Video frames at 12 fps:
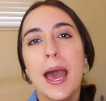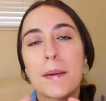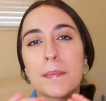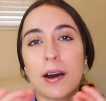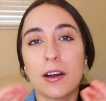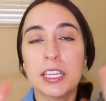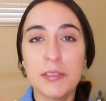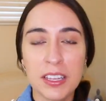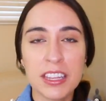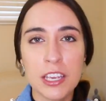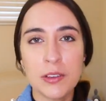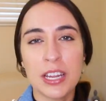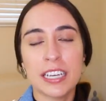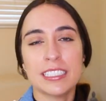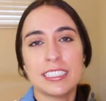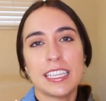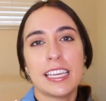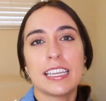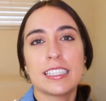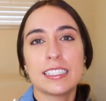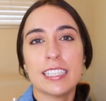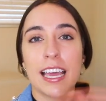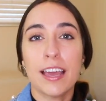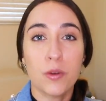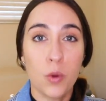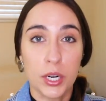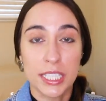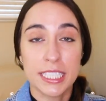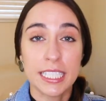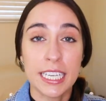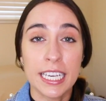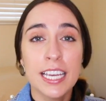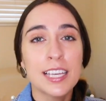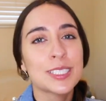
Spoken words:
about living in the United States, and quarantine.